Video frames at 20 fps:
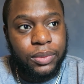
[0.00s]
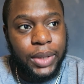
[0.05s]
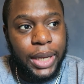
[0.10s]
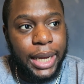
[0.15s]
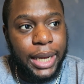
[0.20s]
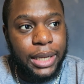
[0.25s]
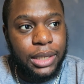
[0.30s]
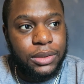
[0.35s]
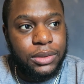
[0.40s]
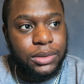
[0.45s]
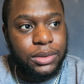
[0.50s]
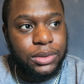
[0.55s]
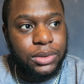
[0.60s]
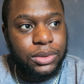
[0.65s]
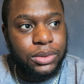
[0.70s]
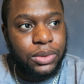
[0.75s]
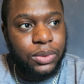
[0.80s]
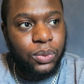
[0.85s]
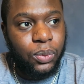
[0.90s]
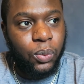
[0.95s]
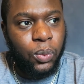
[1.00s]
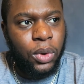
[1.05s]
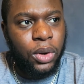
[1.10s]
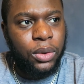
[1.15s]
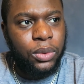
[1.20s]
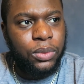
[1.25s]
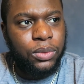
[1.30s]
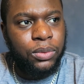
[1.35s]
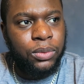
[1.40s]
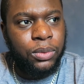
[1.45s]
And
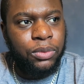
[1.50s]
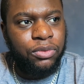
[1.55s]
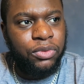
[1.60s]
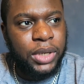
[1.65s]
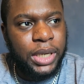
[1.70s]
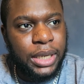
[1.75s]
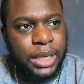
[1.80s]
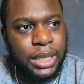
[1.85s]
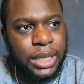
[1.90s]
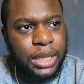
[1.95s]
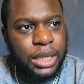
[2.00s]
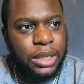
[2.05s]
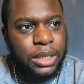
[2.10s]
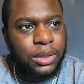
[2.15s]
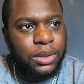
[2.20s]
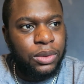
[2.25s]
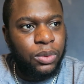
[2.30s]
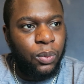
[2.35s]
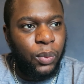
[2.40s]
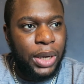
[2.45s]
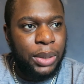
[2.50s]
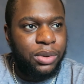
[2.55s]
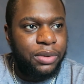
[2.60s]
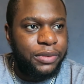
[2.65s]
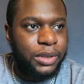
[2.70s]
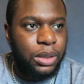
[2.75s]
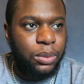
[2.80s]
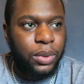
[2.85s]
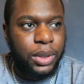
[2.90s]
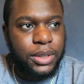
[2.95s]
what really went with
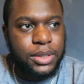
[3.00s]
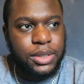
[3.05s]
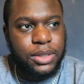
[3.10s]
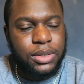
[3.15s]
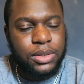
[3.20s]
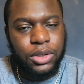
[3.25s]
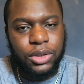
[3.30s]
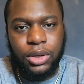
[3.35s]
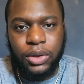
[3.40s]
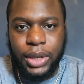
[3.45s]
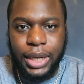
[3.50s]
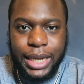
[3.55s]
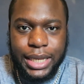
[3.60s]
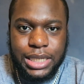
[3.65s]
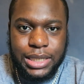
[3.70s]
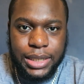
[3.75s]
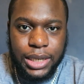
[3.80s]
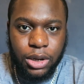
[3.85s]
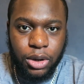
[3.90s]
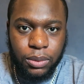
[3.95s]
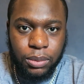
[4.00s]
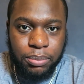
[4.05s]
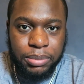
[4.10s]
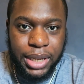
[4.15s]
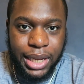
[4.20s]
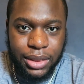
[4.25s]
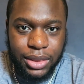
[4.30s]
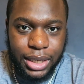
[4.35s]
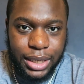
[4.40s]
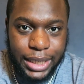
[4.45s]
it was, you know, Elastigirl
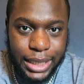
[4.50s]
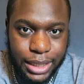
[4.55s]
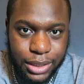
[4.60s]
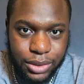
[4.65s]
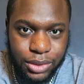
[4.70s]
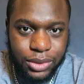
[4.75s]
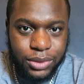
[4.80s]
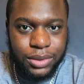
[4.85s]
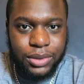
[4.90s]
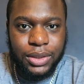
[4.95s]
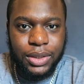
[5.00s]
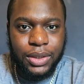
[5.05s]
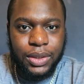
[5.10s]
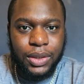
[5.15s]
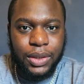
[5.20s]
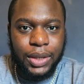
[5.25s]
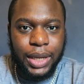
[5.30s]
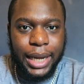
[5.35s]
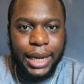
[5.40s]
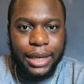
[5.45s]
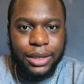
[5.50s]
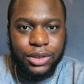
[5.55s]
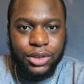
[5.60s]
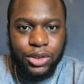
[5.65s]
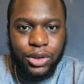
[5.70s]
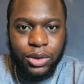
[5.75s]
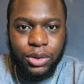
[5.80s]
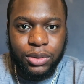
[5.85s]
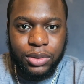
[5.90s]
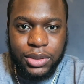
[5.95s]
being the lead. And, you
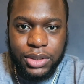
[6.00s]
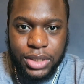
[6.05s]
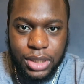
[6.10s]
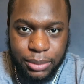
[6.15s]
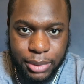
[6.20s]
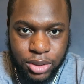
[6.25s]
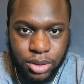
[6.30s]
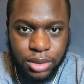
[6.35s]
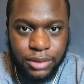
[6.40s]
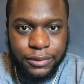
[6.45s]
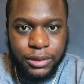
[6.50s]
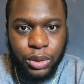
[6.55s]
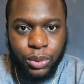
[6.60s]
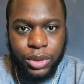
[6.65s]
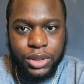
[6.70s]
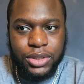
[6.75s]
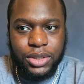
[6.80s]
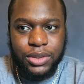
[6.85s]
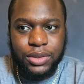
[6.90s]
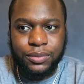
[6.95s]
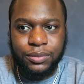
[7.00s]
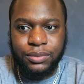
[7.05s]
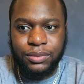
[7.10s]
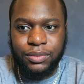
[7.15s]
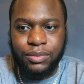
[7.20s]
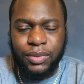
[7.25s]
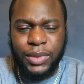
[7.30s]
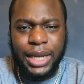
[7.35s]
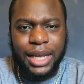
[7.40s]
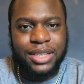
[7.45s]
know, the cinematography was
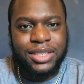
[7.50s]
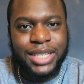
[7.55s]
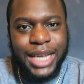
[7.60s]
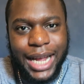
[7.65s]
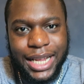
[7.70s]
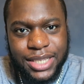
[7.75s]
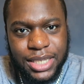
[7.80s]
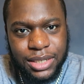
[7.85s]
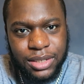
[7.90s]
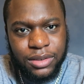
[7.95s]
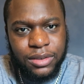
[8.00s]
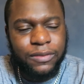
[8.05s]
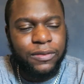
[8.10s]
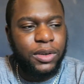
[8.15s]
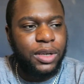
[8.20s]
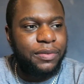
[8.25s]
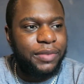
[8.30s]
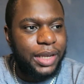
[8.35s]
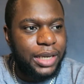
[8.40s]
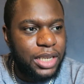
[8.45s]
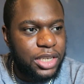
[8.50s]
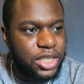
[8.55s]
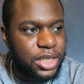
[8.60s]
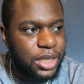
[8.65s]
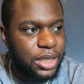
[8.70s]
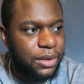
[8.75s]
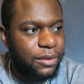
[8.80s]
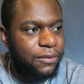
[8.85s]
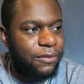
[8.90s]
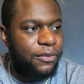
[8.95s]
exciting, full of
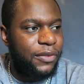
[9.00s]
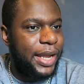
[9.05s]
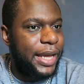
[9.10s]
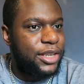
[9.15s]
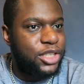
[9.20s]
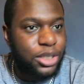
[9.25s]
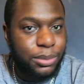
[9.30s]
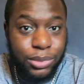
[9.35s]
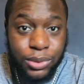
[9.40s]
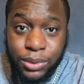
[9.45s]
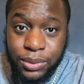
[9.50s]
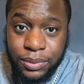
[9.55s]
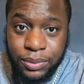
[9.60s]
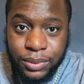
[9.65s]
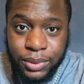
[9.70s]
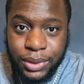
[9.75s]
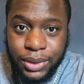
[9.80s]
energy, flexible.